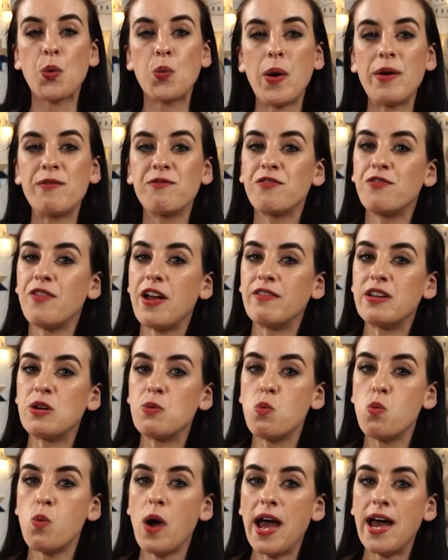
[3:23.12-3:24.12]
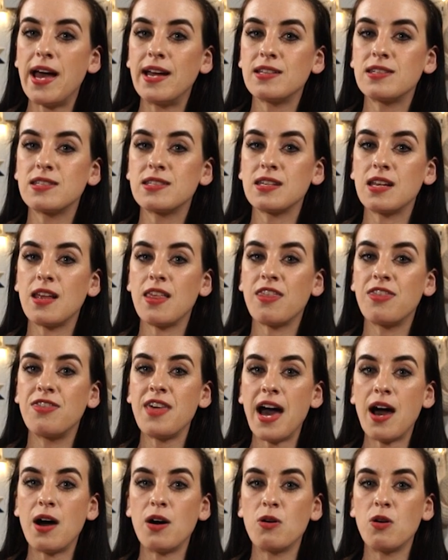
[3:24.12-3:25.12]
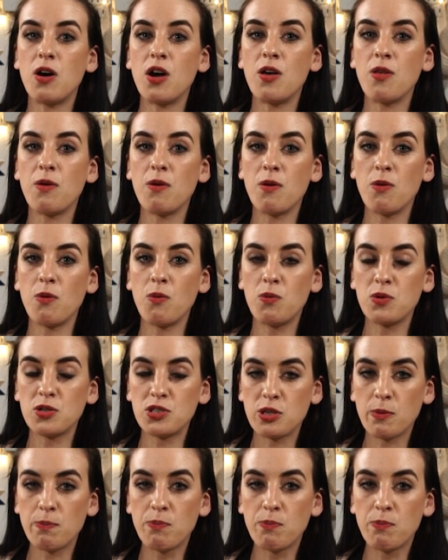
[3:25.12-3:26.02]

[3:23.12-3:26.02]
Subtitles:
went very wet, that was the